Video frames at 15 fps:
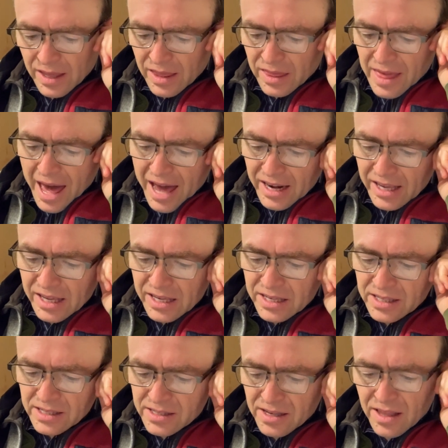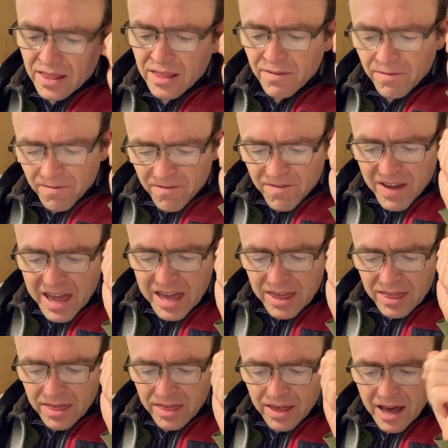That is the
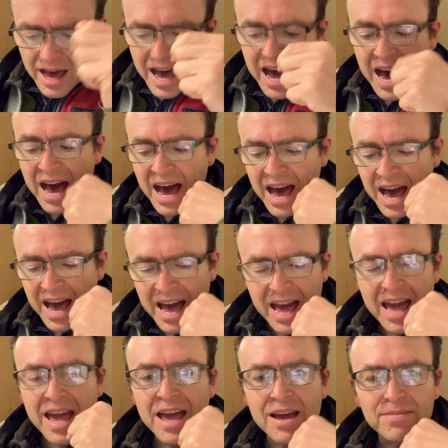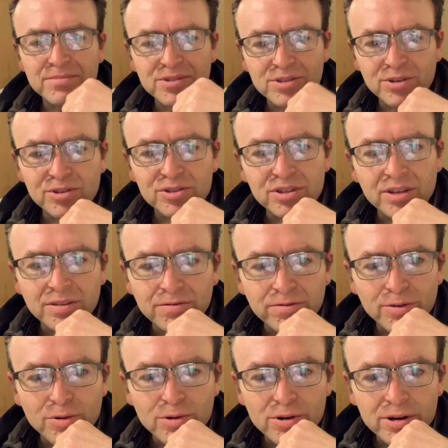faith I am searching
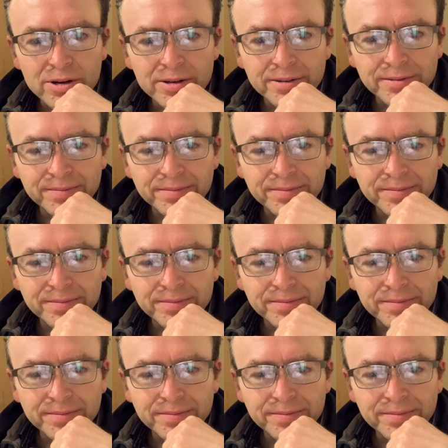for."